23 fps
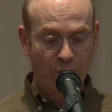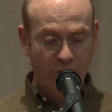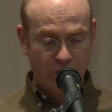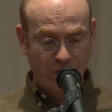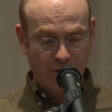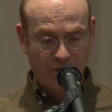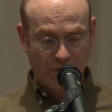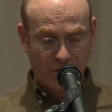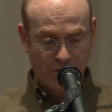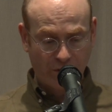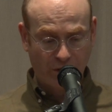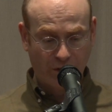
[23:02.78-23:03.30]
which
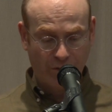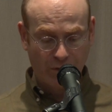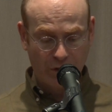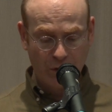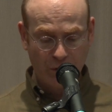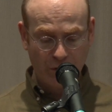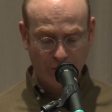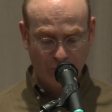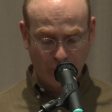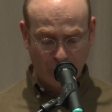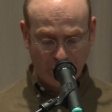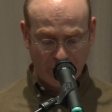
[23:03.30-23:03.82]
is a sort of a
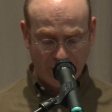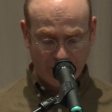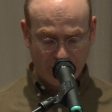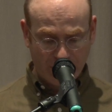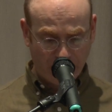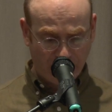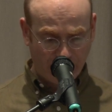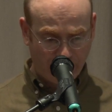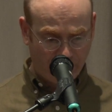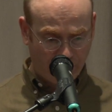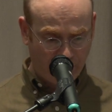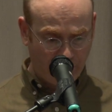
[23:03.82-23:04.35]
useful piece
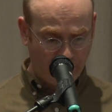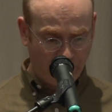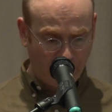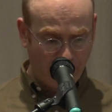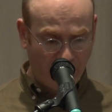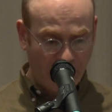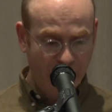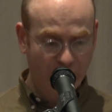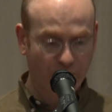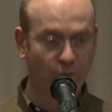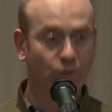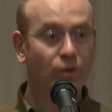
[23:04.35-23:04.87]
of, of the
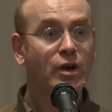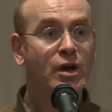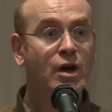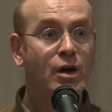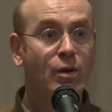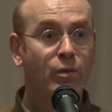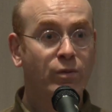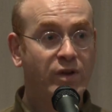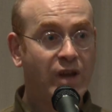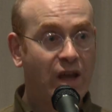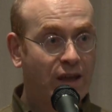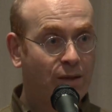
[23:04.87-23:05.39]
puzzle,
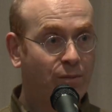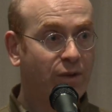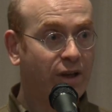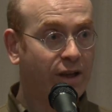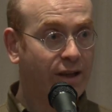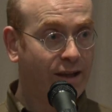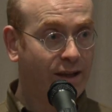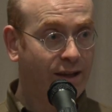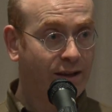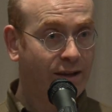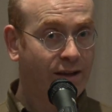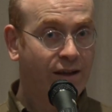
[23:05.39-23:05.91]

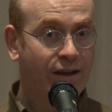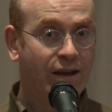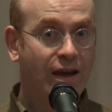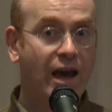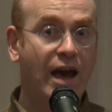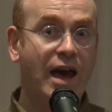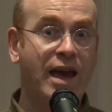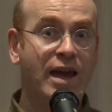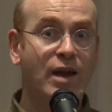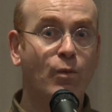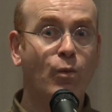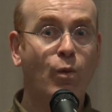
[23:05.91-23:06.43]
namely
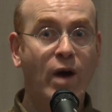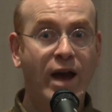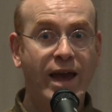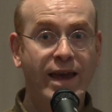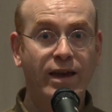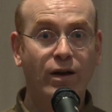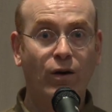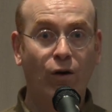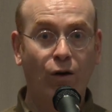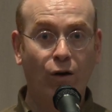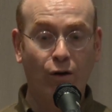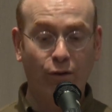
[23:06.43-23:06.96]
a
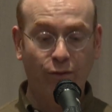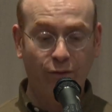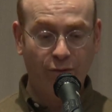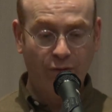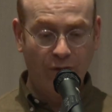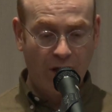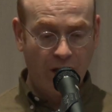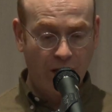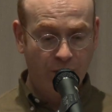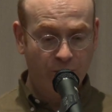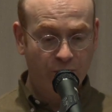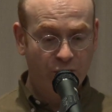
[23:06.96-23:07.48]
way of
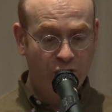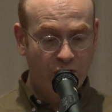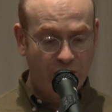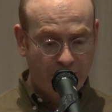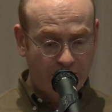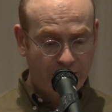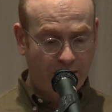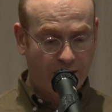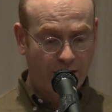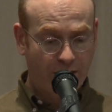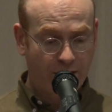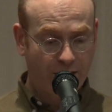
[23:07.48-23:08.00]
um,
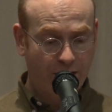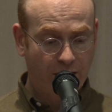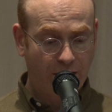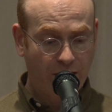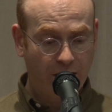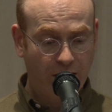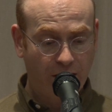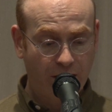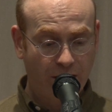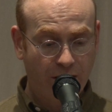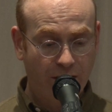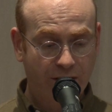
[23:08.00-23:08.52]
cheating
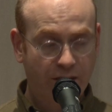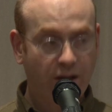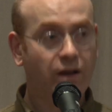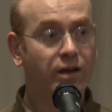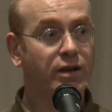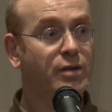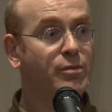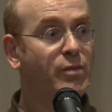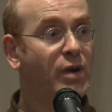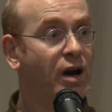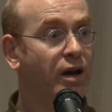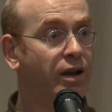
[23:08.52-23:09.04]
the Scala
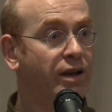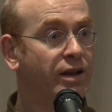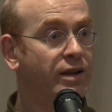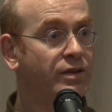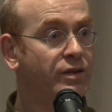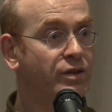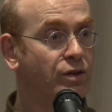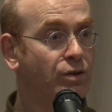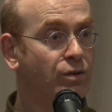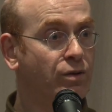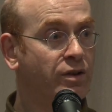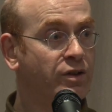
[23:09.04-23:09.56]
compiler
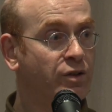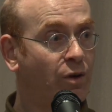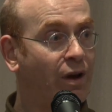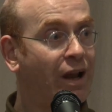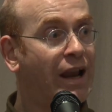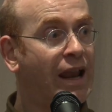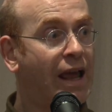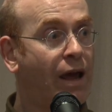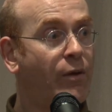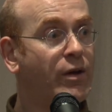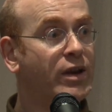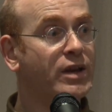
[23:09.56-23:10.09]
into, into
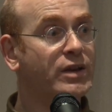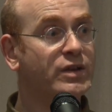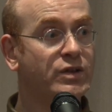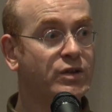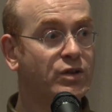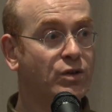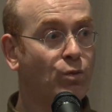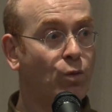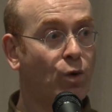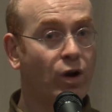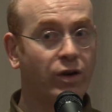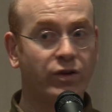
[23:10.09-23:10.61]
allowing us
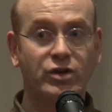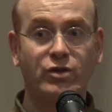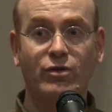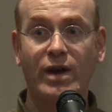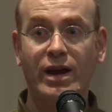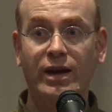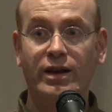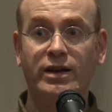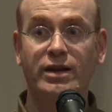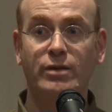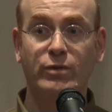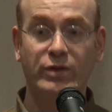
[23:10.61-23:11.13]
to work
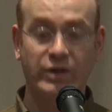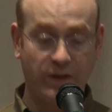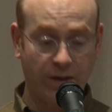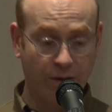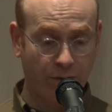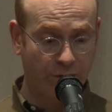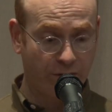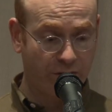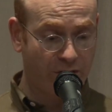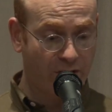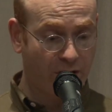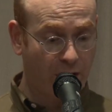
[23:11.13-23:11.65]
directly with
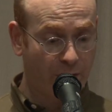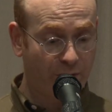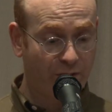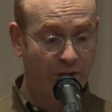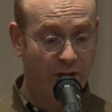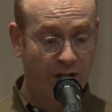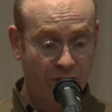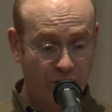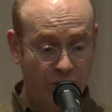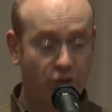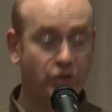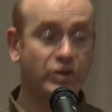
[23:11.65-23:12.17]
singleton types for
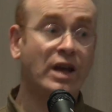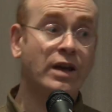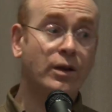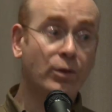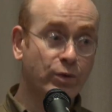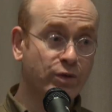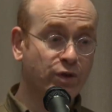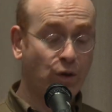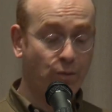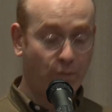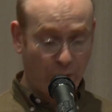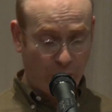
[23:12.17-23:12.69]
integers and
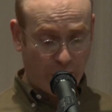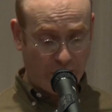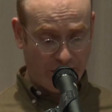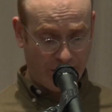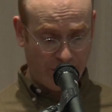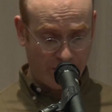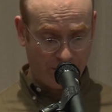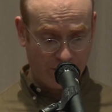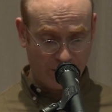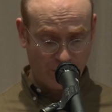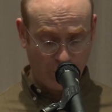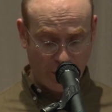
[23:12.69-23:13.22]
also
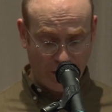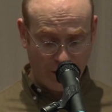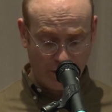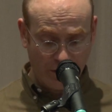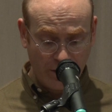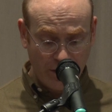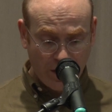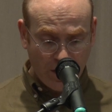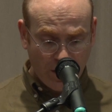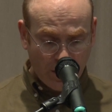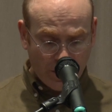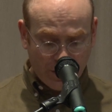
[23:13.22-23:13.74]
booleans as well.
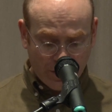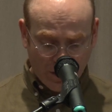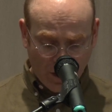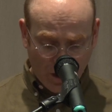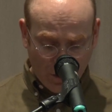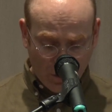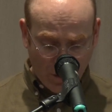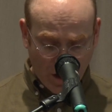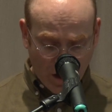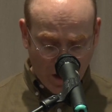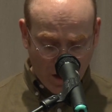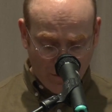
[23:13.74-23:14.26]

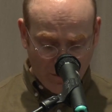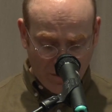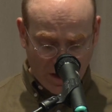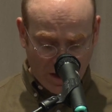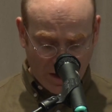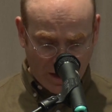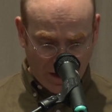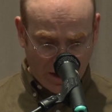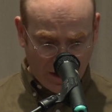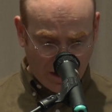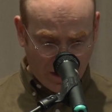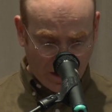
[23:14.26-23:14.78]
So um,
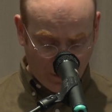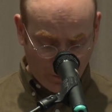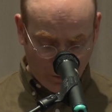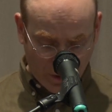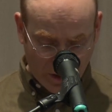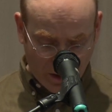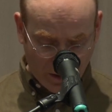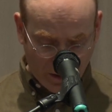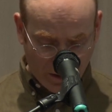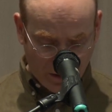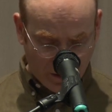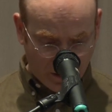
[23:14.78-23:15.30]
here
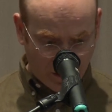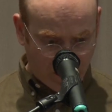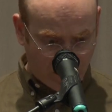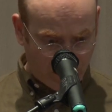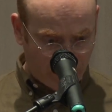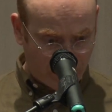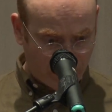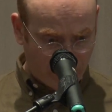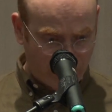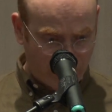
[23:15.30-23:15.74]
we are going